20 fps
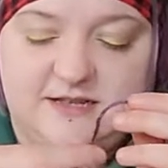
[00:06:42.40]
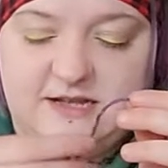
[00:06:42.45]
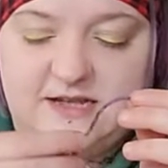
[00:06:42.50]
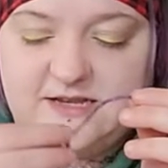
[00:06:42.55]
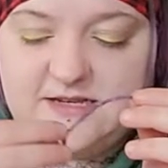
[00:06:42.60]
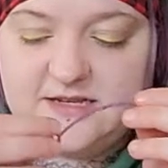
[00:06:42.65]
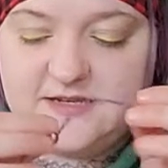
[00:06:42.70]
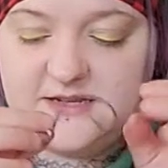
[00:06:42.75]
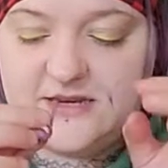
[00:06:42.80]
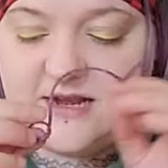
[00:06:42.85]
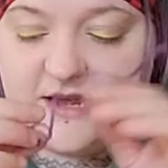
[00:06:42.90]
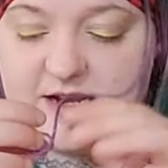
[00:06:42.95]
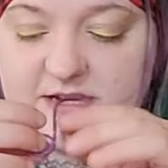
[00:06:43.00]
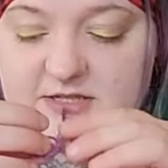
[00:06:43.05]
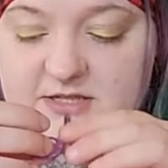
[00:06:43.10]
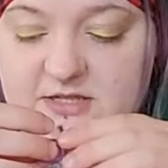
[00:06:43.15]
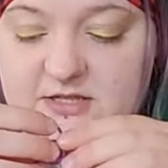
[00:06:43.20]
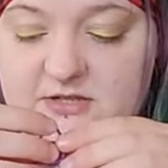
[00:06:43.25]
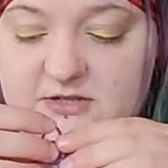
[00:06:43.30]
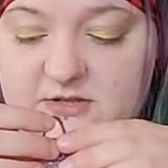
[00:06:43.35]
I didn't
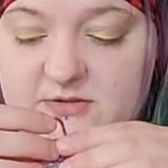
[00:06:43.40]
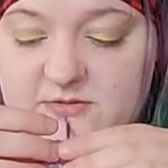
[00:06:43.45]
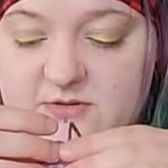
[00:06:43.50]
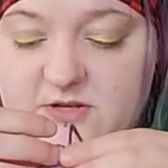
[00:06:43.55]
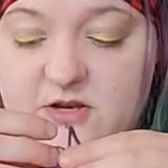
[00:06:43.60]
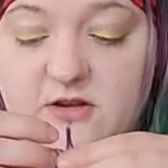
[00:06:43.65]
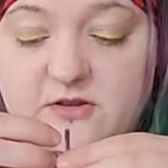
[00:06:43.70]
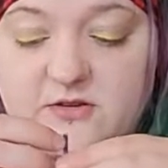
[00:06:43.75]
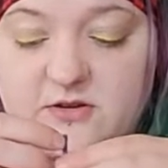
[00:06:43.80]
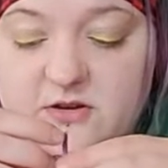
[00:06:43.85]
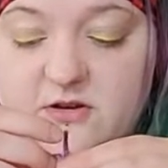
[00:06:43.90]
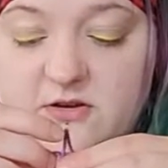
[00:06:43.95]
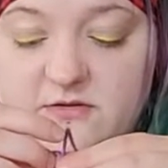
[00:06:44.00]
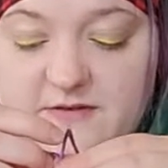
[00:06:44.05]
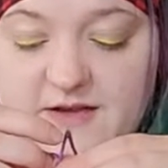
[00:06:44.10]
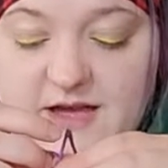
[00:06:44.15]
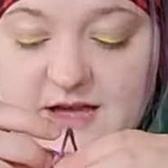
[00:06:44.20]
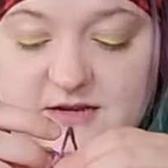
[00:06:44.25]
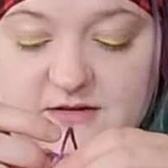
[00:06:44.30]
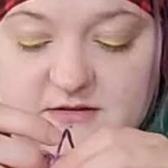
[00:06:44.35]
actually know it was called an
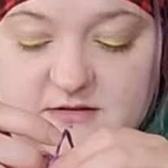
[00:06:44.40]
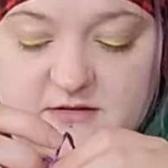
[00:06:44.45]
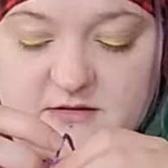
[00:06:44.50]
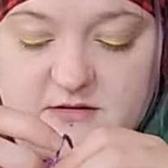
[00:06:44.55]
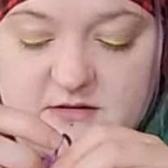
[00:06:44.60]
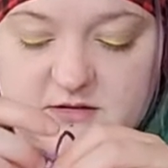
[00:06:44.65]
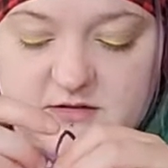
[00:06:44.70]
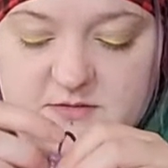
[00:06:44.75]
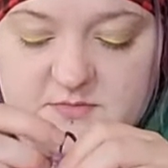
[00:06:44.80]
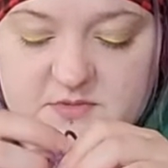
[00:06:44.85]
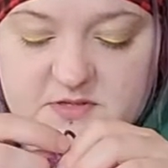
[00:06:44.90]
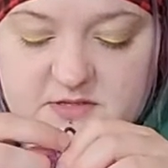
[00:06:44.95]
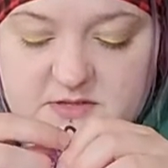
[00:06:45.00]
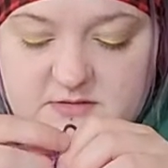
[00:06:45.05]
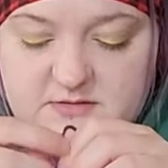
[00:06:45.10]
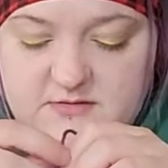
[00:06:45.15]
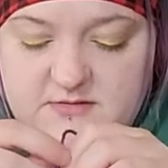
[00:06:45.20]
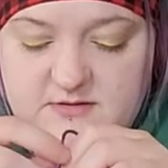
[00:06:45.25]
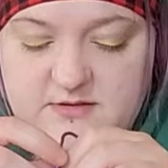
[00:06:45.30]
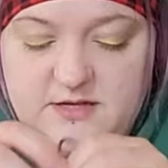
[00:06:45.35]
overhand knot, but
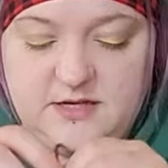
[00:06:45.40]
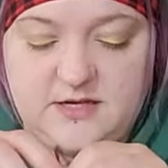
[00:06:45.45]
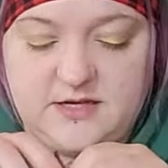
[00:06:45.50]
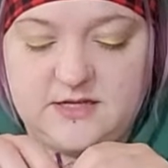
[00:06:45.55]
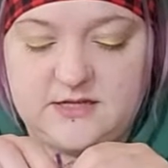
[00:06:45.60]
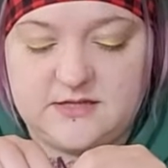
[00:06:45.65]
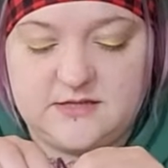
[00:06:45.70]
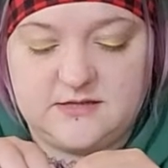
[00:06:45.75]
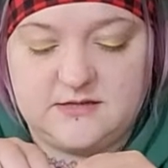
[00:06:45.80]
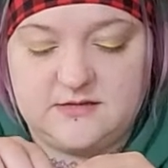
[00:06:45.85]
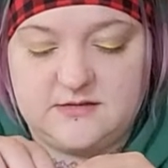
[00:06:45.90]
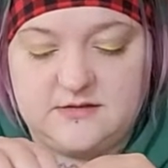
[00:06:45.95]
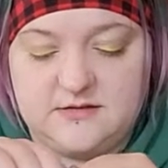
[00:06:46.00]
yeah, it's,